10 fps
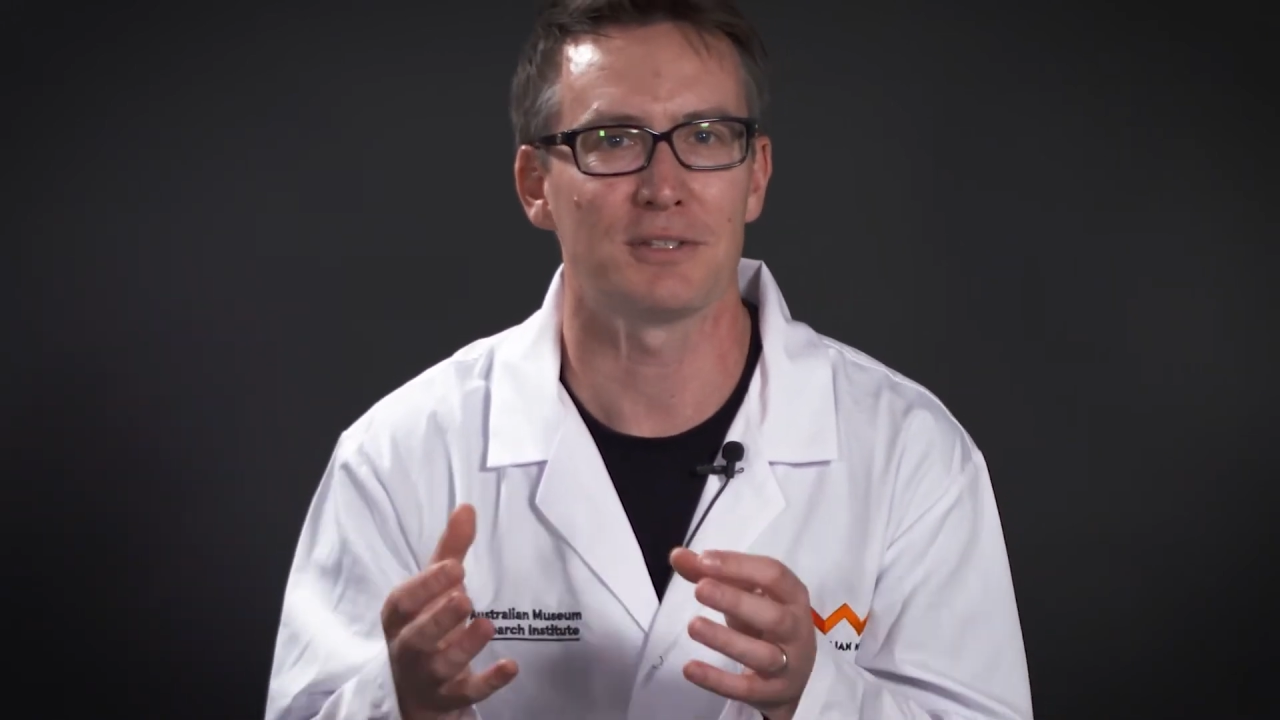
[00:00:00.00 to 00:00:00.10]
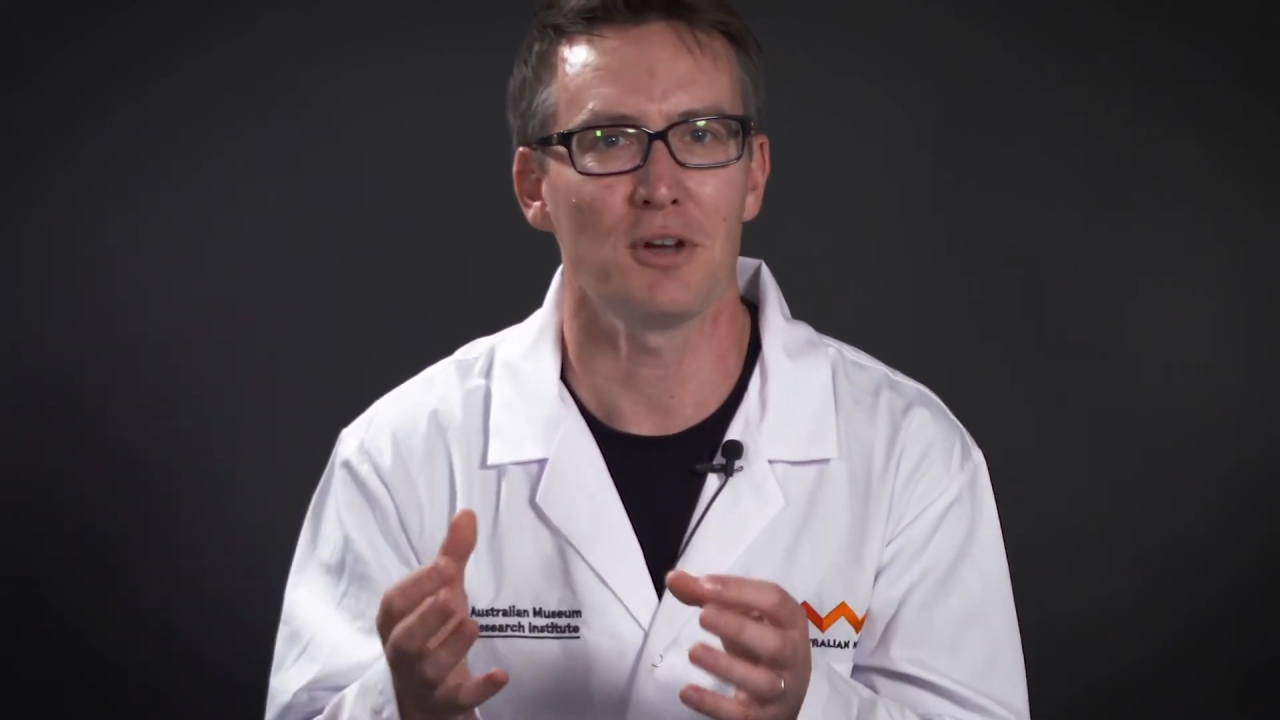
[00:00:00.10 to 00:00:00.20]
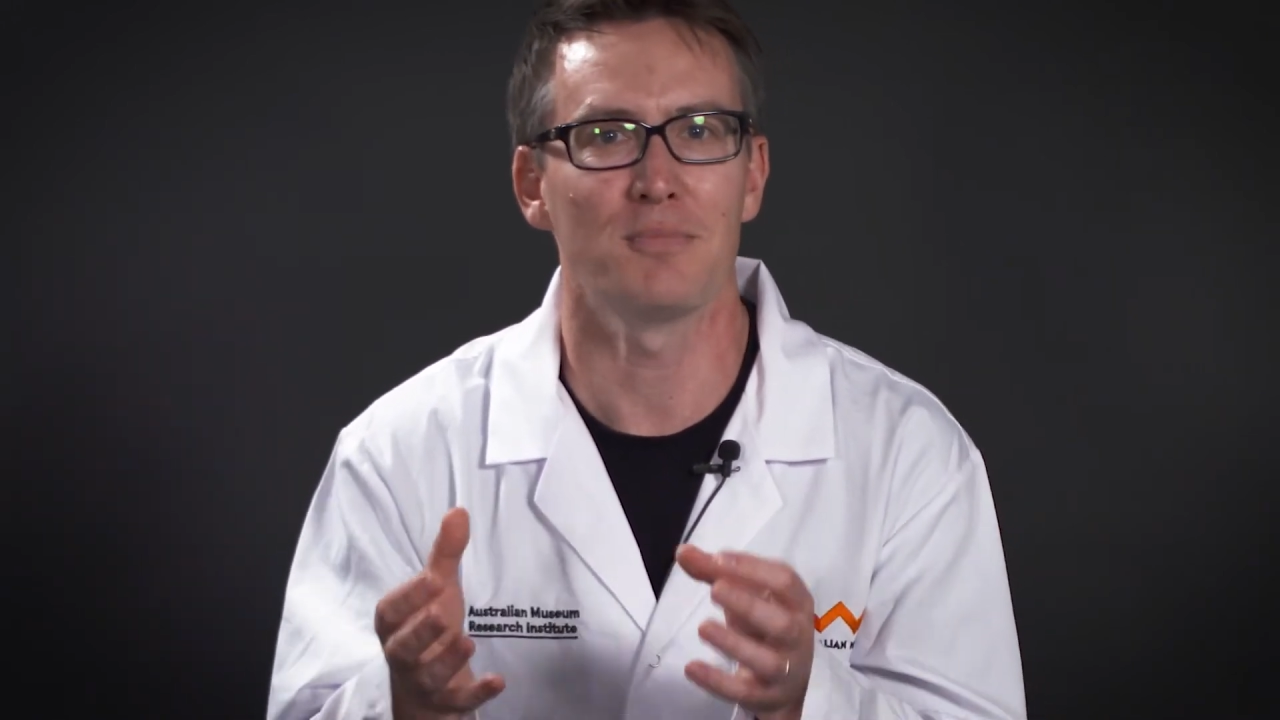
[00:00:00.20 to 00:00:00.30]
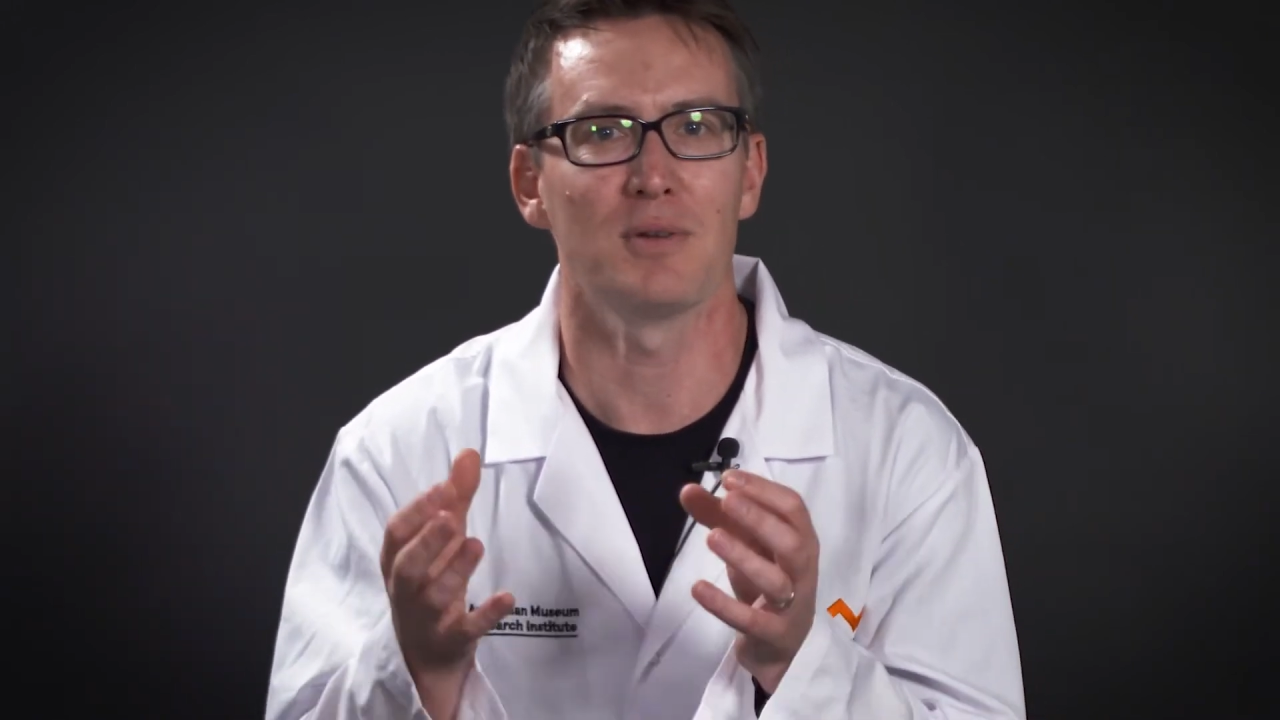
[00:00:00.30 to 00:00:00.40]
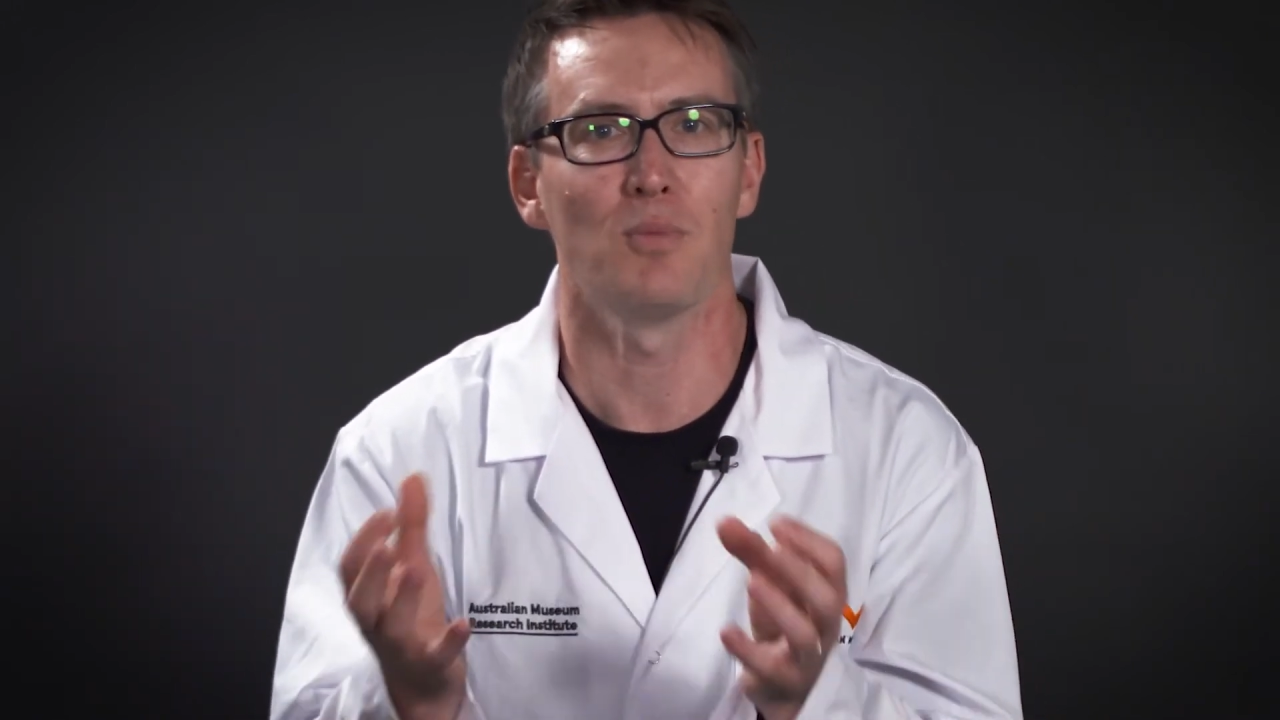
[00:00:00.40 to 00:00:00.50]

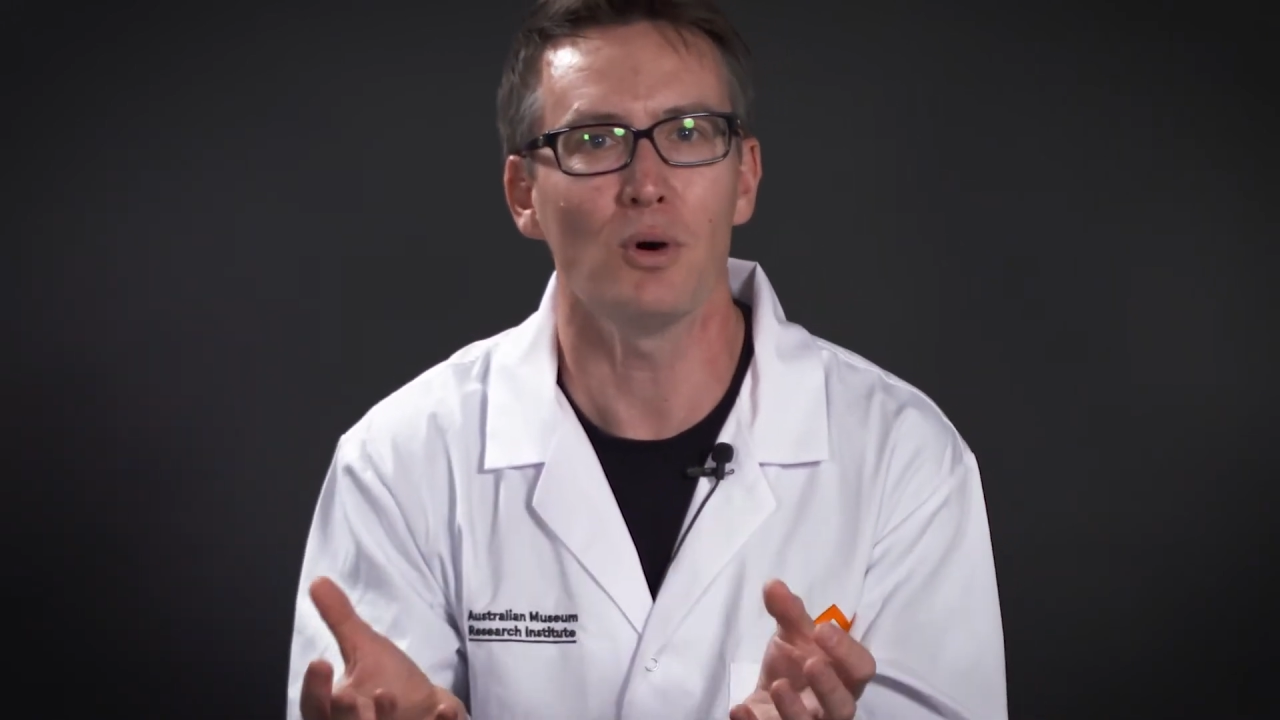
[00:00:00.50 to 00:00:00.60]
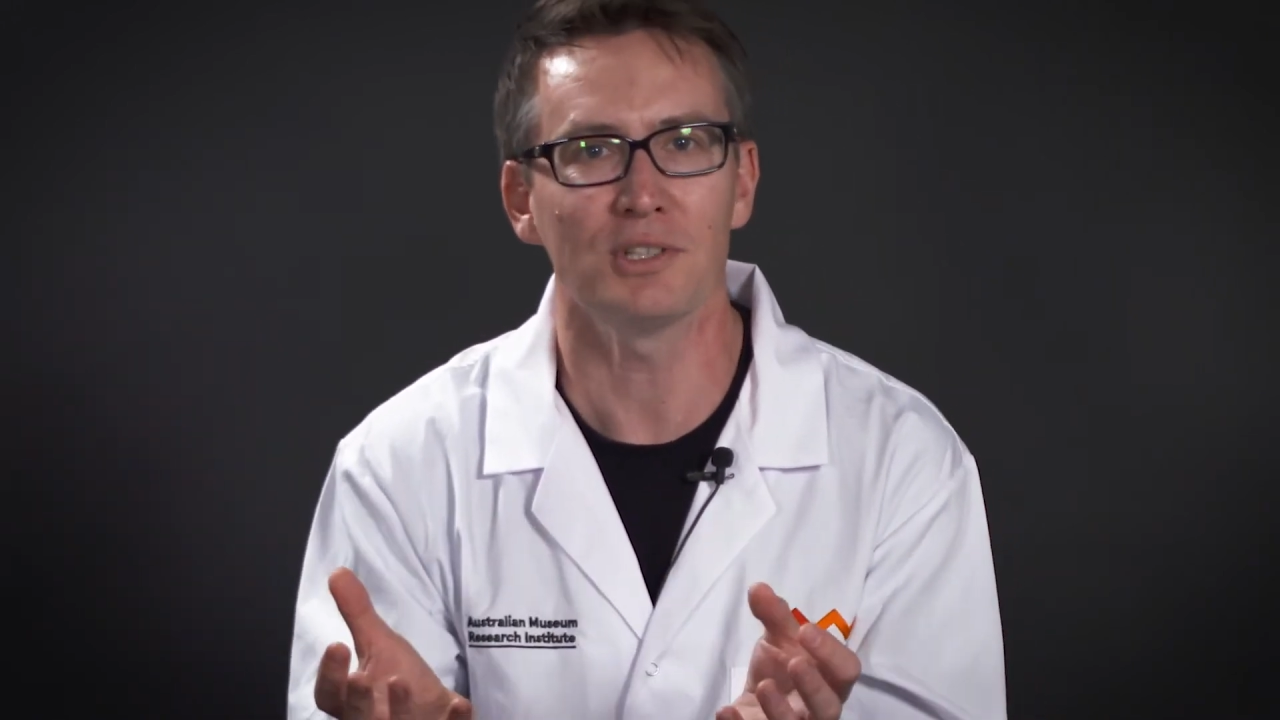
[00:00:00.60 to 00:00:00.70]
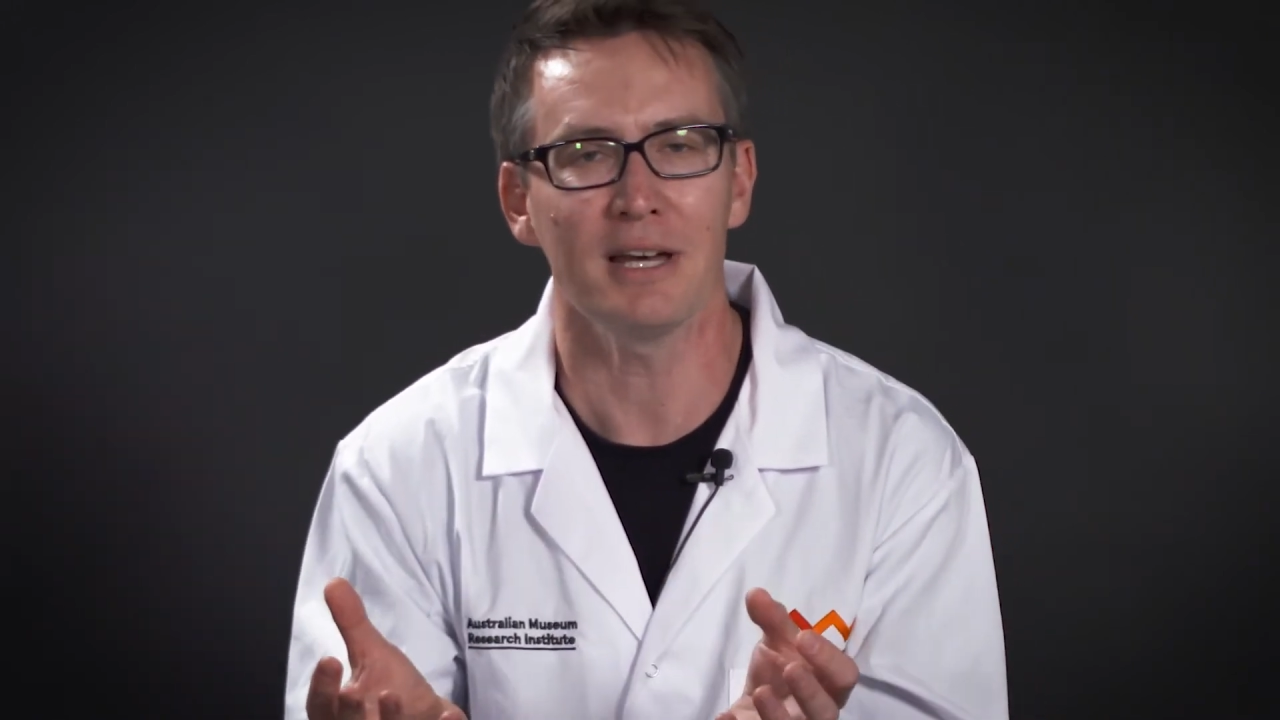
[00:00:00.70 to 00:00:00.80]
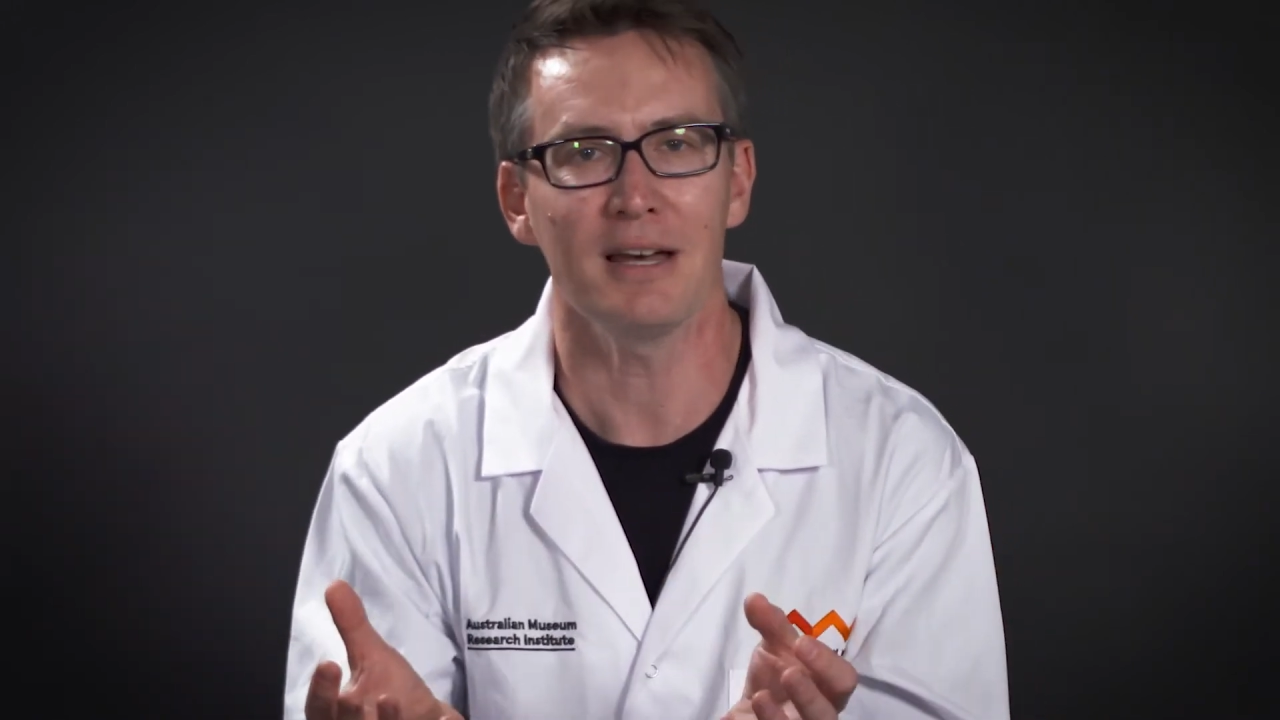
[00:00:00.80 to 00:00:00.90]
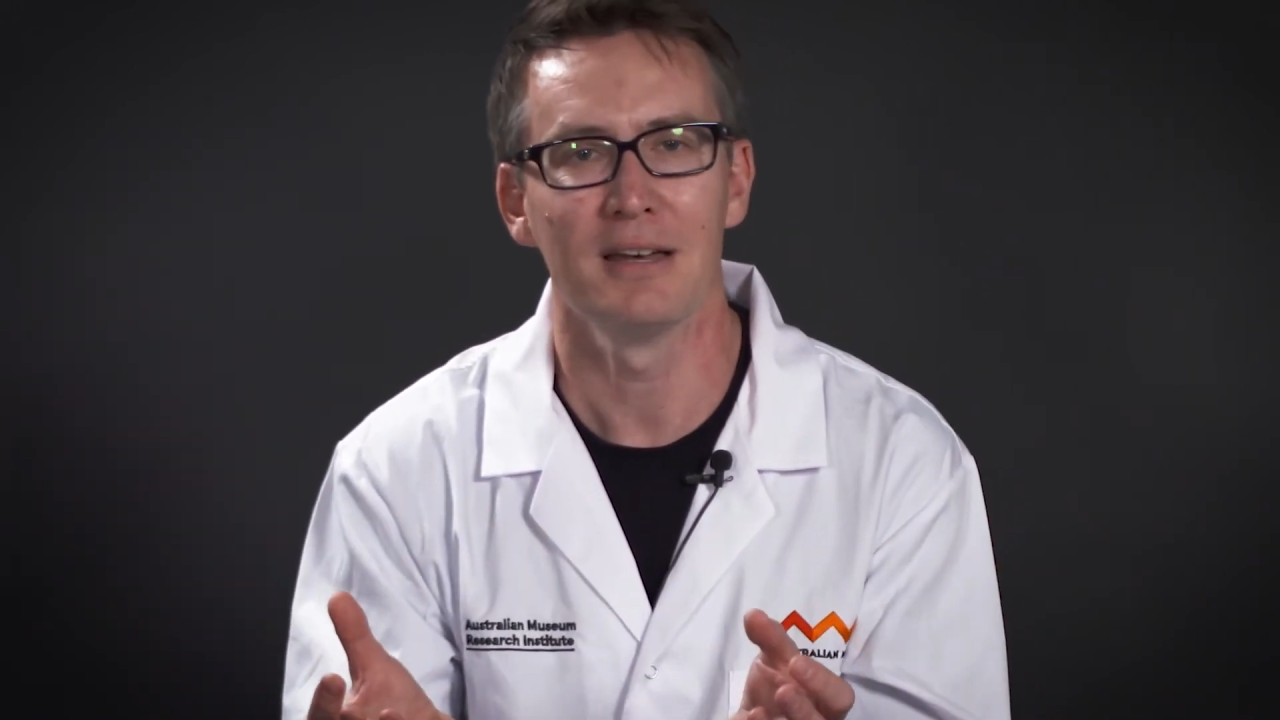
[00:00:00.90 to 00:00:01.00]
soapy
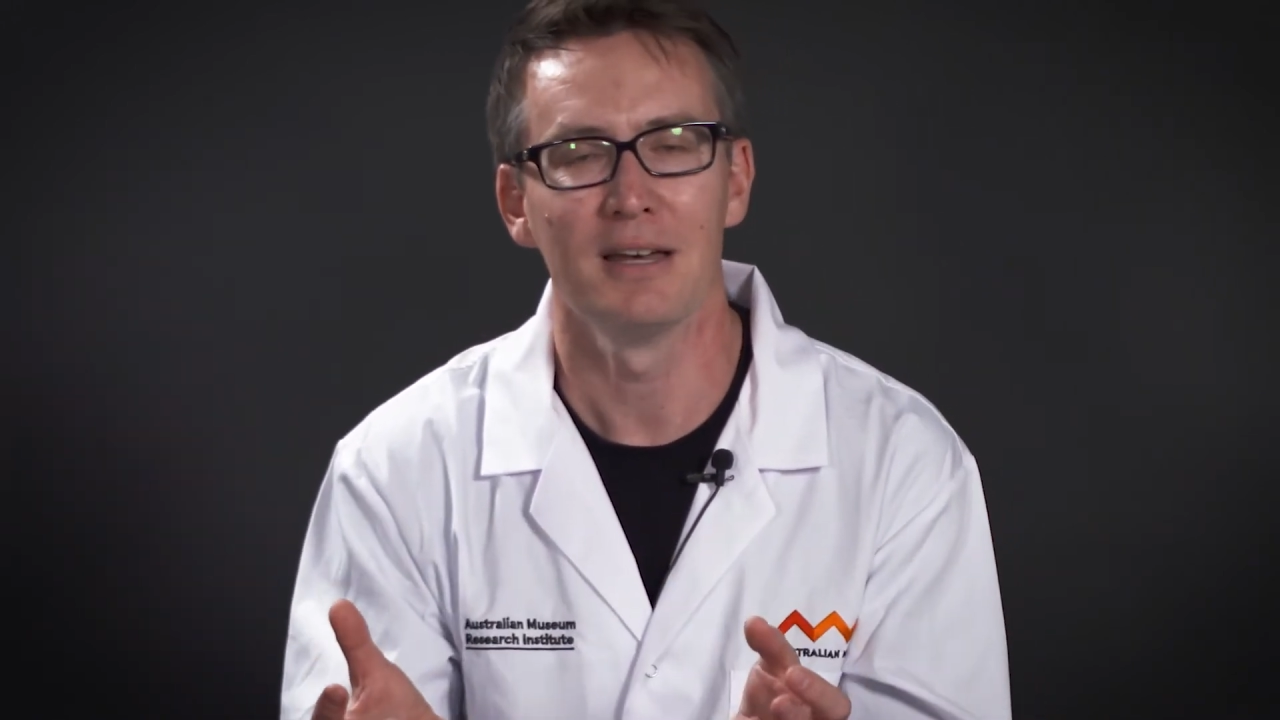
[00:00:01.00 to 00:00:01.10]
water